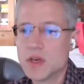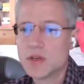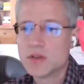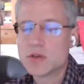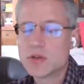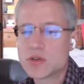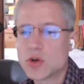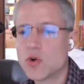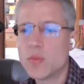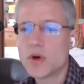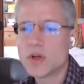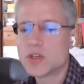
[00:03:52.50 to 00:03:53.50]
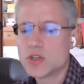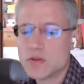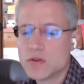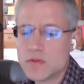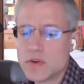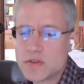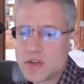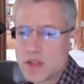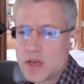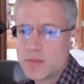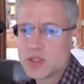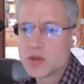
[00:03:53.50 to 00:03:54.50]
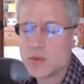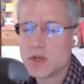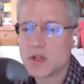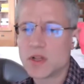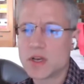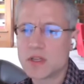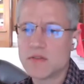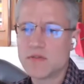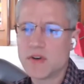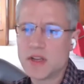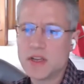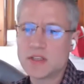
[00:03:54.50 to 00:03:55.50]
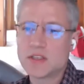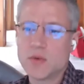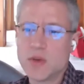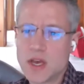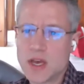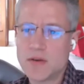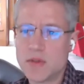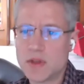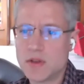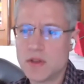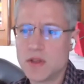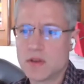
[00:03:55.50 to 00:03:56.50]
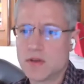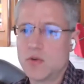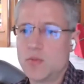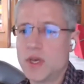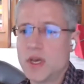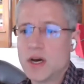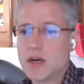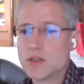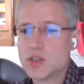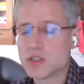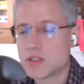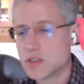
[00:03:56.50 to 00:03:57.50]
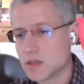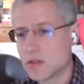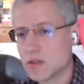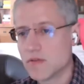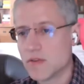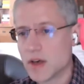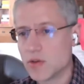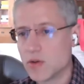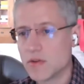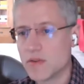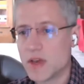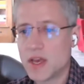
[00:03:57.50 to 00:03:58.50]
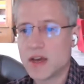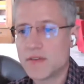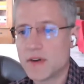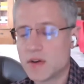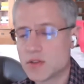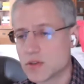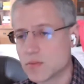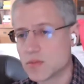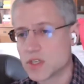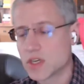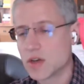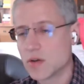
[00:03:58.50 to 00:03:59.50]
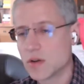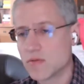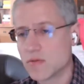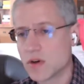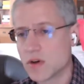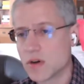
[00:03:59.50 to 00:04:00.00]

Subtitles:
So there's a whole bunch of telemetry we collect and findings that we have that go beyond just the value of, hey, I found some security flaw.